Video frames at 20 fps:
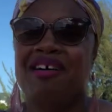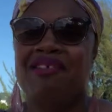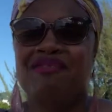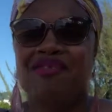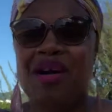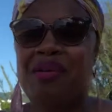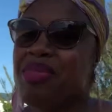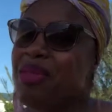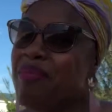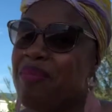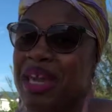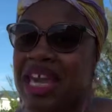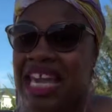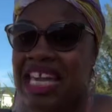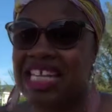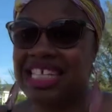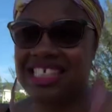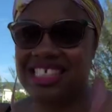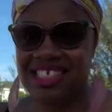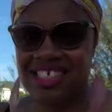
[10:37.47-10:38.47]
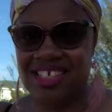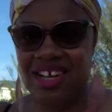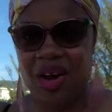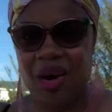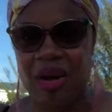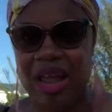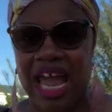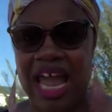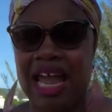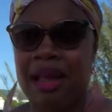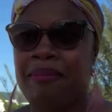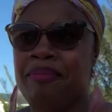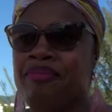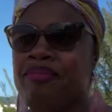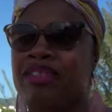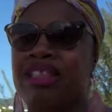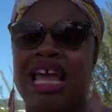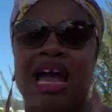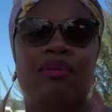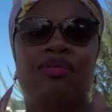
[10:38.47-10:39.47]
from the beach? Okay,
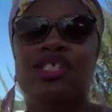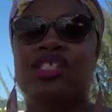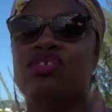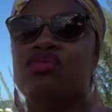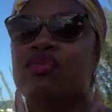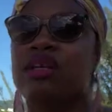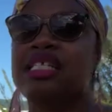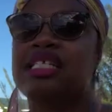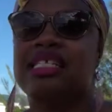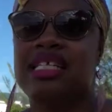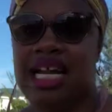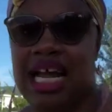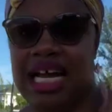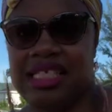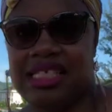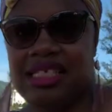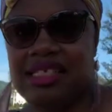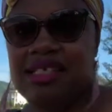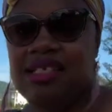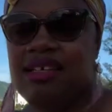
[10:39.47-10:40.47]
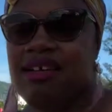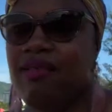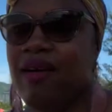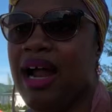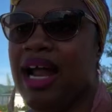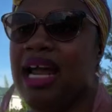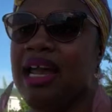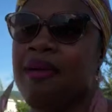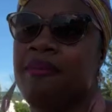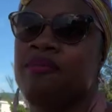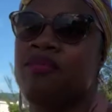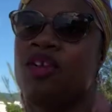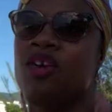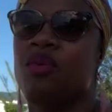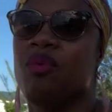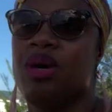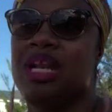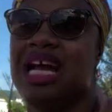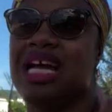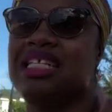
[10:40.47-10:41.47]
that was a risk that I took, right?
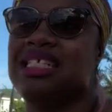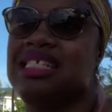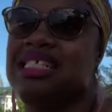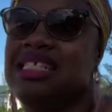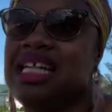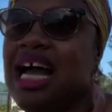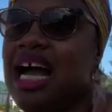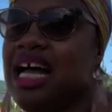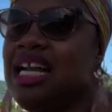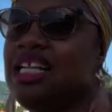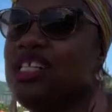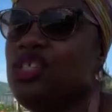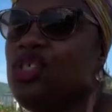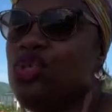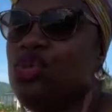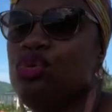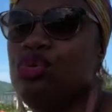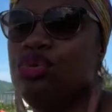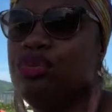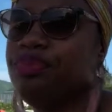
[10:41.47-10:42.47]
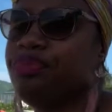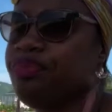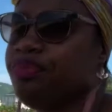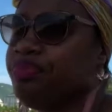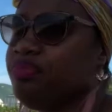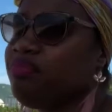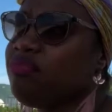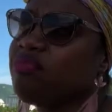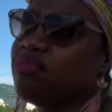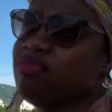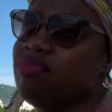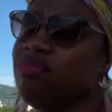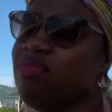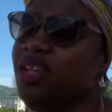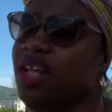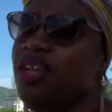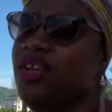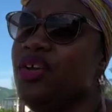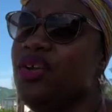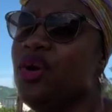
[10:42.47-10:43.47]
When I decided to
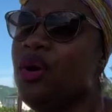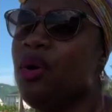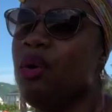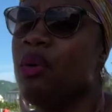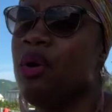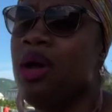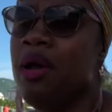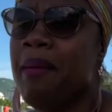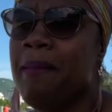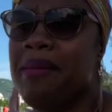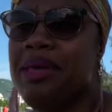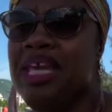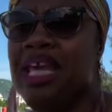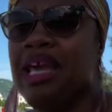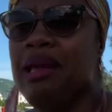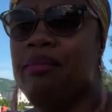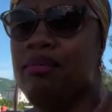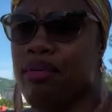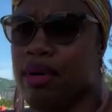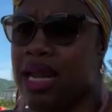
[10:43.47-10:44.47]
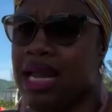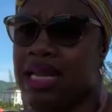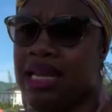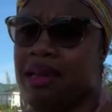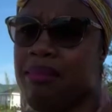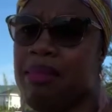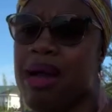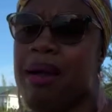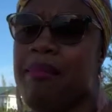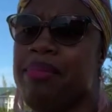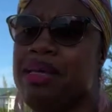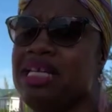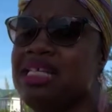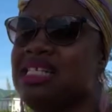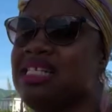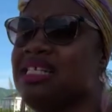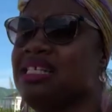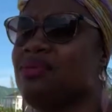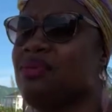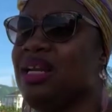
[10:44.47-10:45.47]
begin branding my
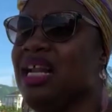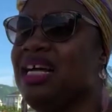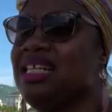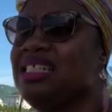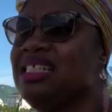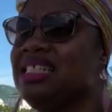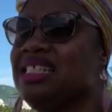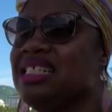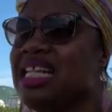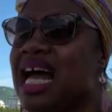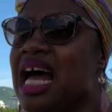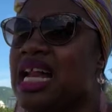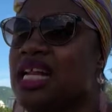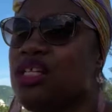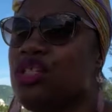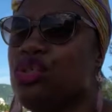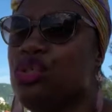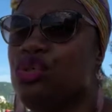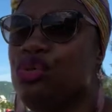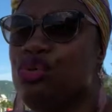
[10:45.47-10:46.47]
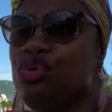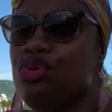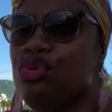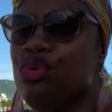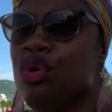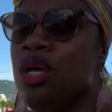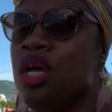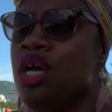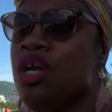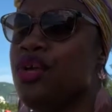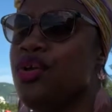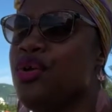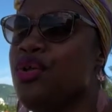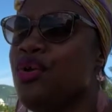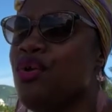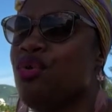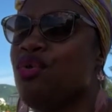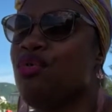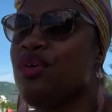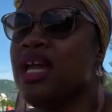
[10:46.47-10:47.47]
business, when I decided to,
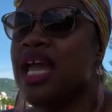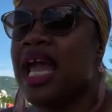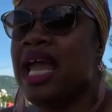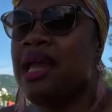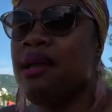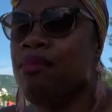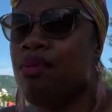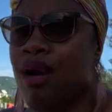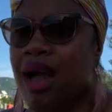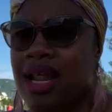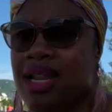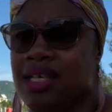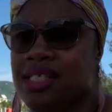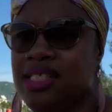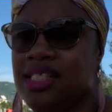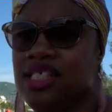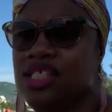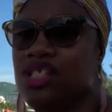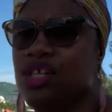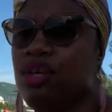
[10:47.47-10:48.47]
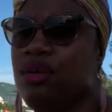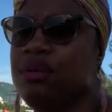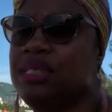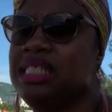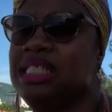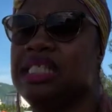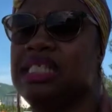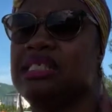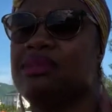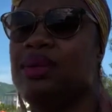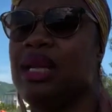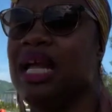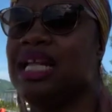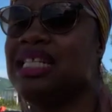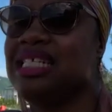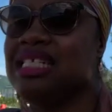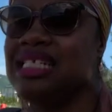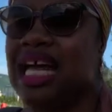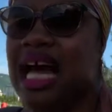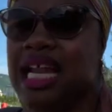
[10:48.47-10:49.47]
create products and services, when I
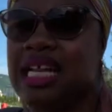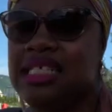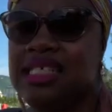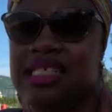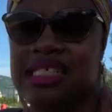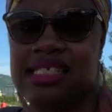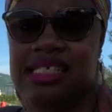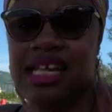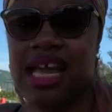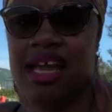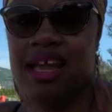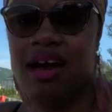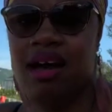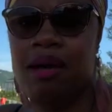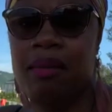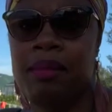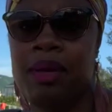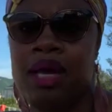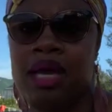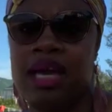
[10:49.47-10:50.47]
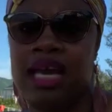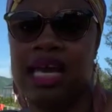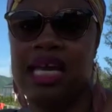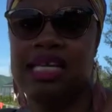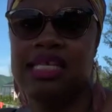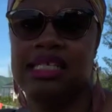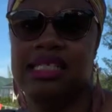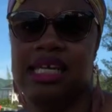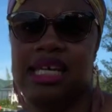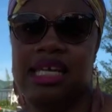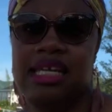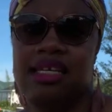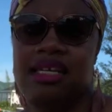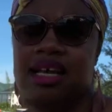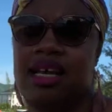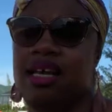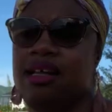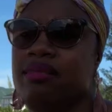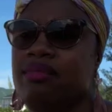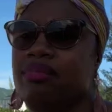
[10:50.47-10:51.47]
decided to stay up
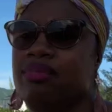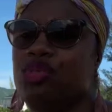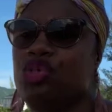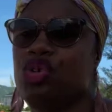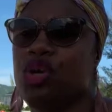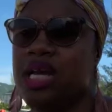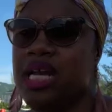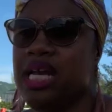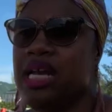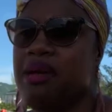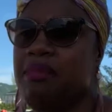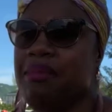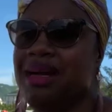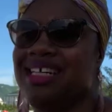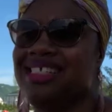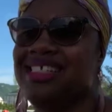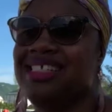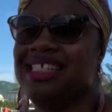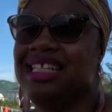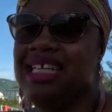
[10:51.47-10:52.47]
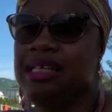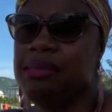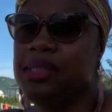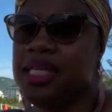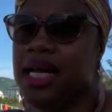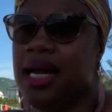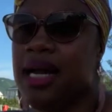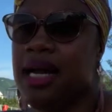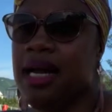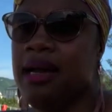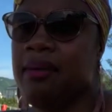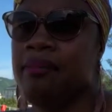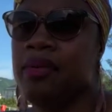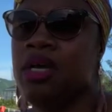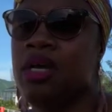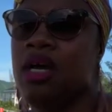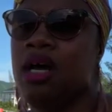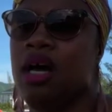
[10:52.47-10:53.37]
and trade my sleep time